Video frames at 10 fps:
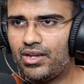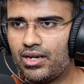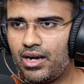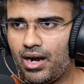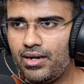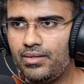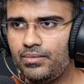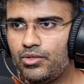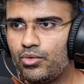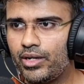card,
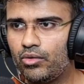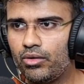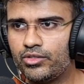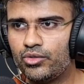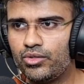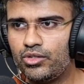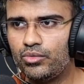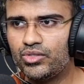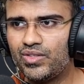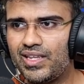you can also
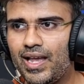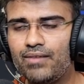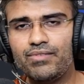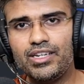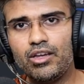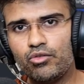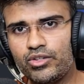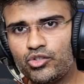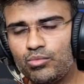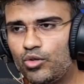use the NVIDIA
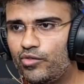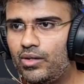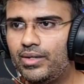noise removal.